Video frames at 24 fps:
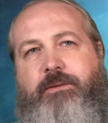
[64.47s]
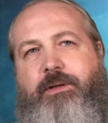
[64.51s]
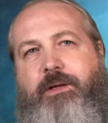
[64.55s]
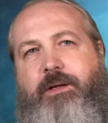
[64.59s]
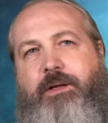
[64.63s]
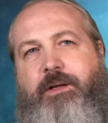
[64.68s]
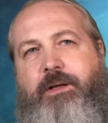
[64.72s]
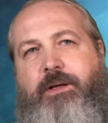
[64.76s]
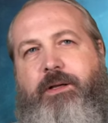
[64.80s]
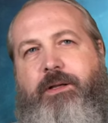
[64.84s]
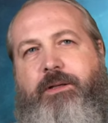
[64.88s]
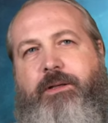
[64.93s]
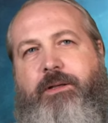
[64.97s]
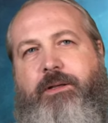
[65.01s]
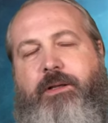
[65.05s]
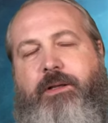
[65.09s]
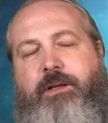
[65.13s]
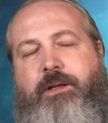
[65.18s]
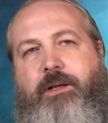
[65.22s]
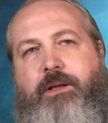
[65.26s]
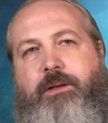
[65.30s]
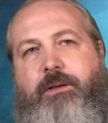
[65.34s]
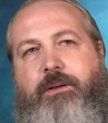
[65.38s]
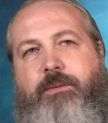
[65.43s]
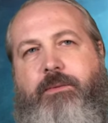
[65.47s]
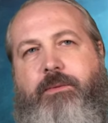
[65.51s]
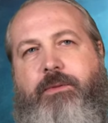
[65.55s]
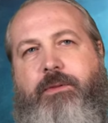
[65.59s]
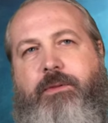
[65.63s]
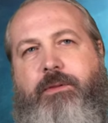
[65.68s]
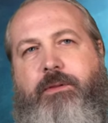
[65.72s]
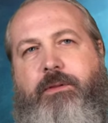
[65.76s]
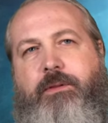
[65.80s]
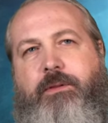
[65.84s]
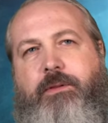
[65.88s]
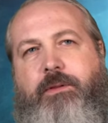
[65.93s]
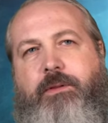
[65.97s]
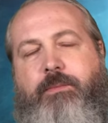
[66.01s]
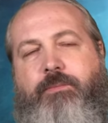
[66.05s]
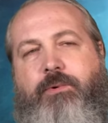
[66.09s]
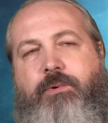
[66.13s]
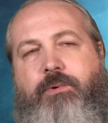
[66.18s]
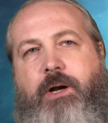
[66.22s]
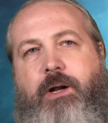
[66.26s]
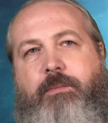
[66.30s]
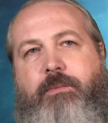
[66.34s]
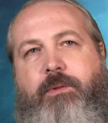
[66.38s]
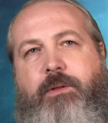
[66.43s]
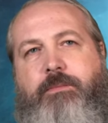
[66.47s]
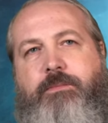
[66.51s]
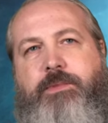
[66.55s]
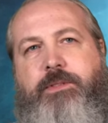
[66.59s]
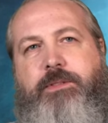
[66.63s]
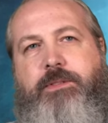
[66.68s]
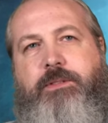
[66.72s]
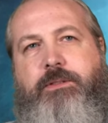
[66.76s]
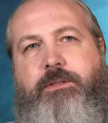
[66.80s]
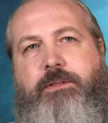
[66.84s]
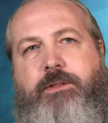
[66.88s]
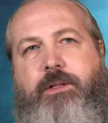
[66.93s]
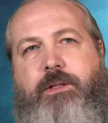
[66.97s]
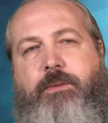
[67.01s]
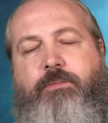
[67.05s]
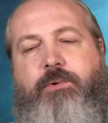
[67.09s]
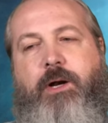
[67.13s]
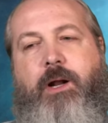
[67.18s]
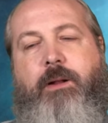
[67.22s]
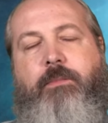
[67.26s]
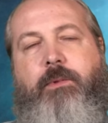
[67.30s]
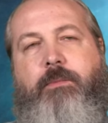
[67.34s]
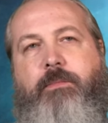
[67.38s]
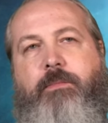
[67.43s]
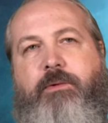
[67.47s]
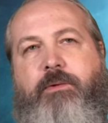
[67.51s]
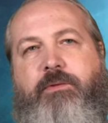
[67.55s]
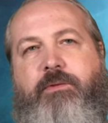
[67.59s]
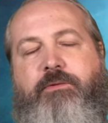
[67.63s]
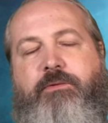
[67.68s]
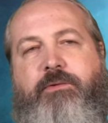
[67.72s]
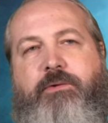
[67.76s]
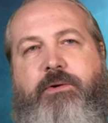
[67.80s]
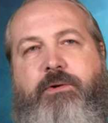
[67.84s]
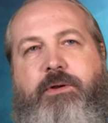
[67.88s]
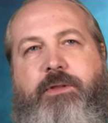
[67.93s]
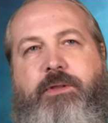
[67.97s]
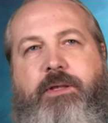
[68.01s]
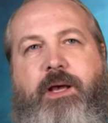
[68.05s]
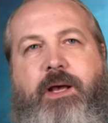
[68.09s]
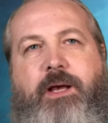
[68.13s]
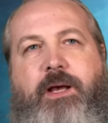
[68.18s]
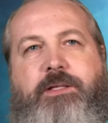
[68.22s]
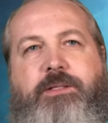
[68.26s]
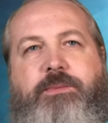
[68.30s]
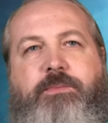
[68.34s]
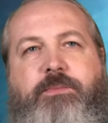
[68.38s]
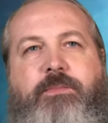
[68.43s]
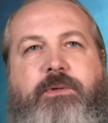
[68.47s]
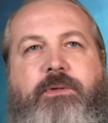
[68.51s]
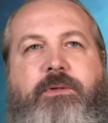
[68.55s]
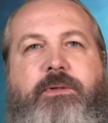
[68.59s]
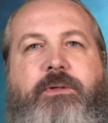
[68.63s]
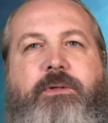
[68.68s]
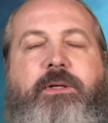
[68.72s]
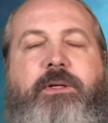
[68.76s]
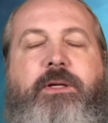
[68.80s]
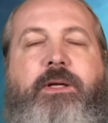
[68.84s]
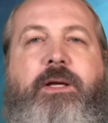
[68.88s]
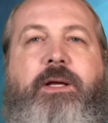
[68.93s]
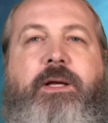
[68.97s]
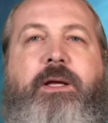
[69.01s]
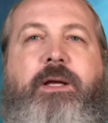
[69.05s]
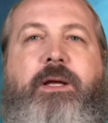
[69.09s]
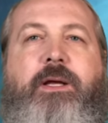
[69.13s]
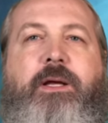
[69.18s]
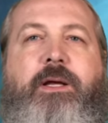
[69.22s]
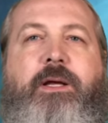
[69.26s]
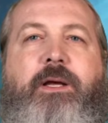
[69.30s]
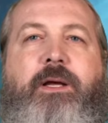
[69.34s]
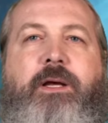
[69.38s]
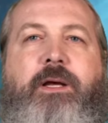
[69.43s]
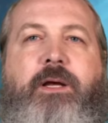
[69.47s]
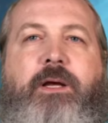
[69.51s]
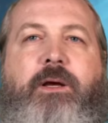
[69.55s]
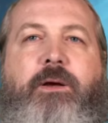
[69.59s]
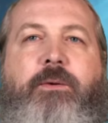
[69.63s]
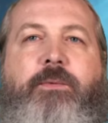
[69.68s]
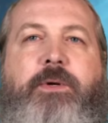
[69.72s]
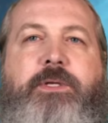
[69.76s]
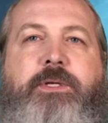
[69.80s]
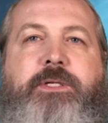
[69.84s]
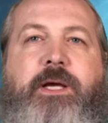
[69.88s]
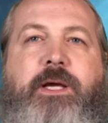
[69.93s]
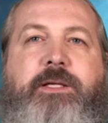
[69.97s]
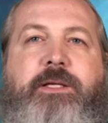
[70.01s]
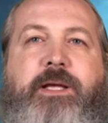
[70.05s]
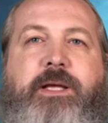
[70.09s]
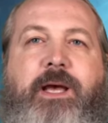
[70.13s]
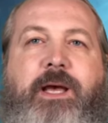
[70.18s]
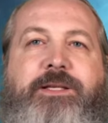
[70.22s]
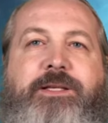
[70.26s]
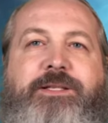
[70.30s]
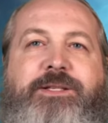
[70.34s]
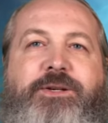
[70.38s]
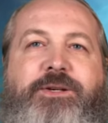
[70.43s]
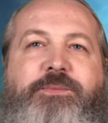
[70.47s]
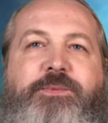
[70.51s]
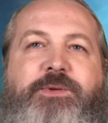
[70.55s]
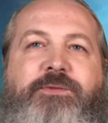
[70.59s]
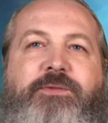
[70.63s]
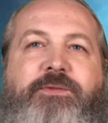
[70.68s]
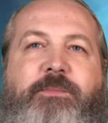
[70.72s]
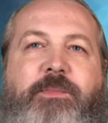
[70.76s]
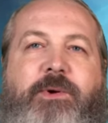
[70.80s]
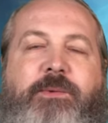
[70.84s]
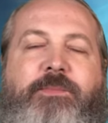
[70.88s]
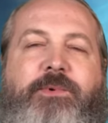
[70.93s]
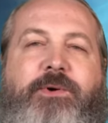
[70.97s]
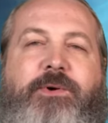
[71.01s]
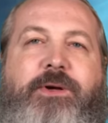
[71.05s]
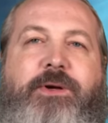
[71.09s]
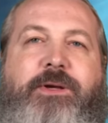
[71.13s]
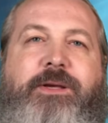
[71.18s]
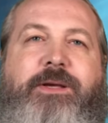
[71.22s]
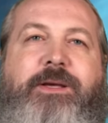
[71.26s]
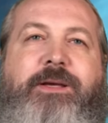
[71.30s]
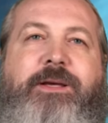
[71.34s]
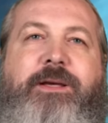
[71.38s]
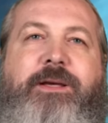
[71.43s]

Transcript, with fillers: on the problem of the fourth gospel, which has excerpts from a book,